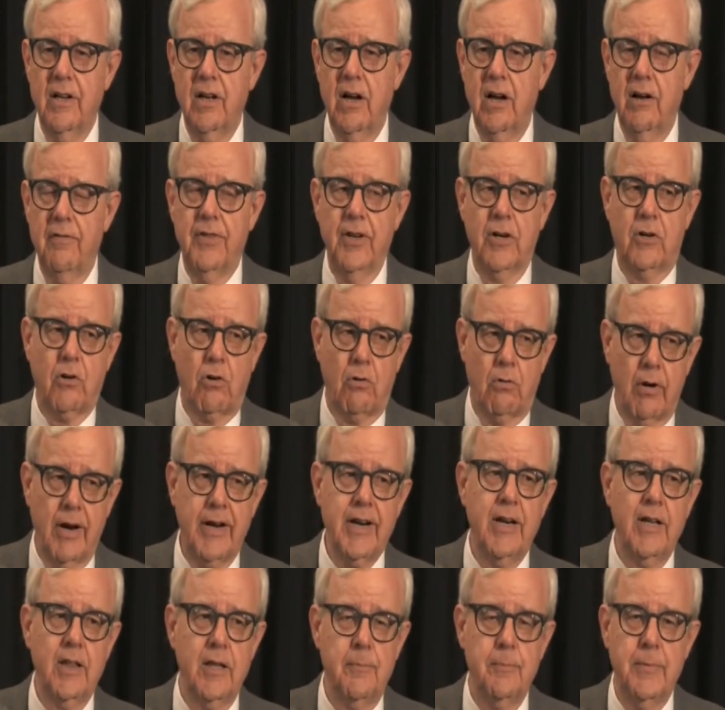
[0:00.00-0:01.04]
of the
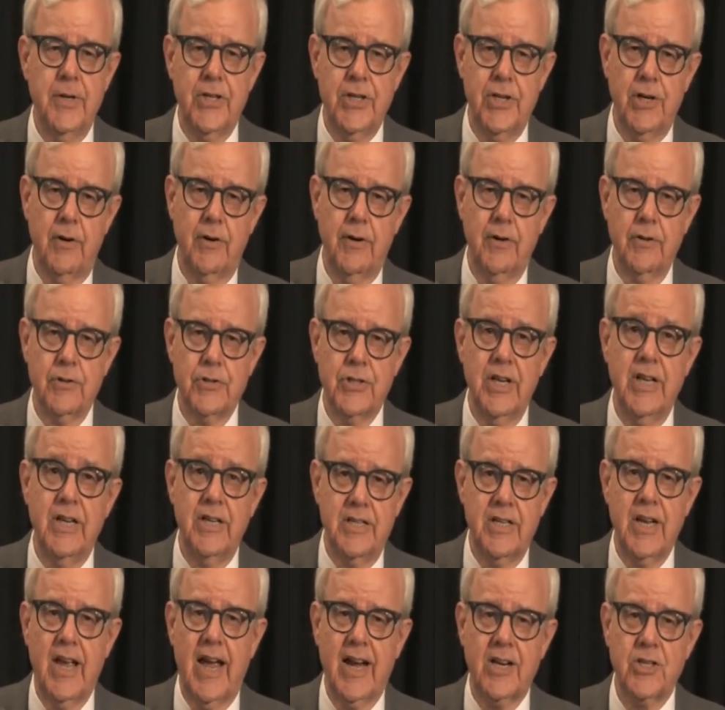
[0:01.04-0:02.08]
curriculum materials in
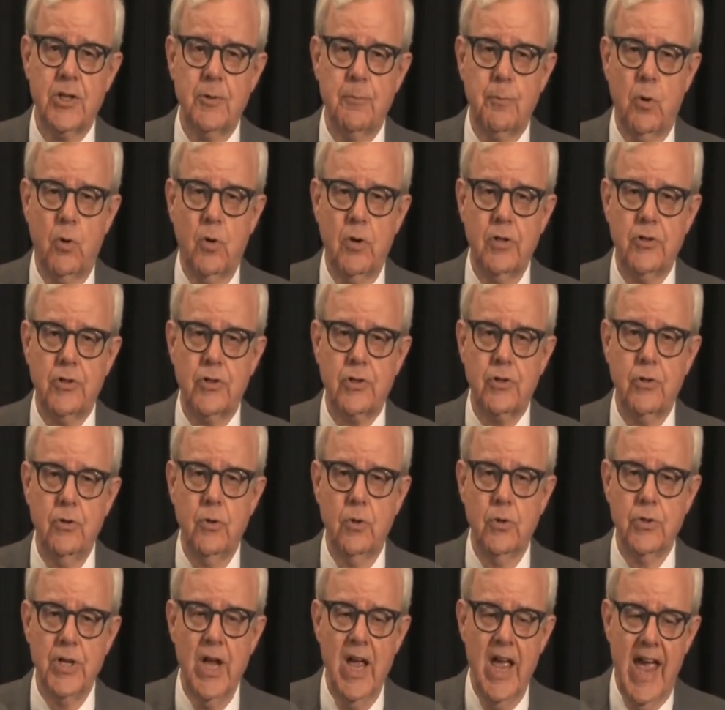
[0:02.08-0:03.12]
tax-supported
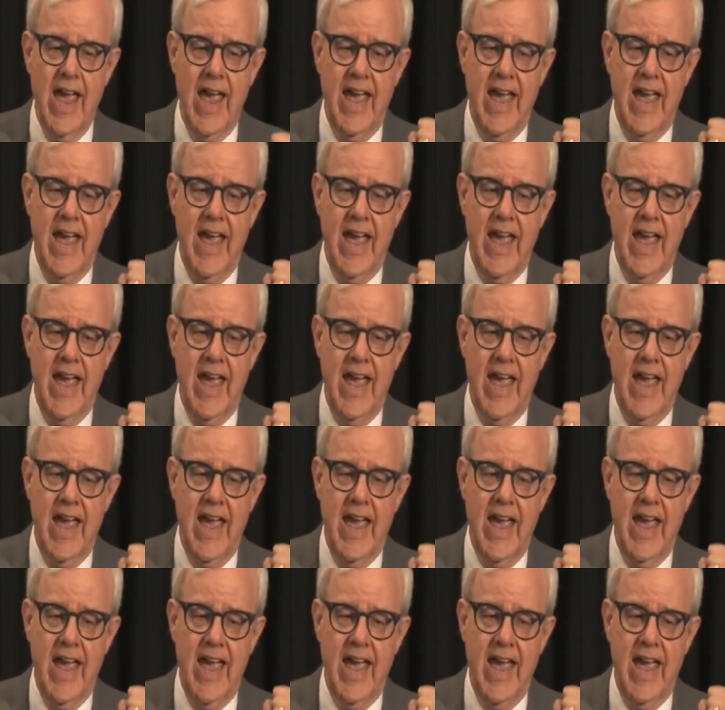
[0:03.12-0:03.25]
schools.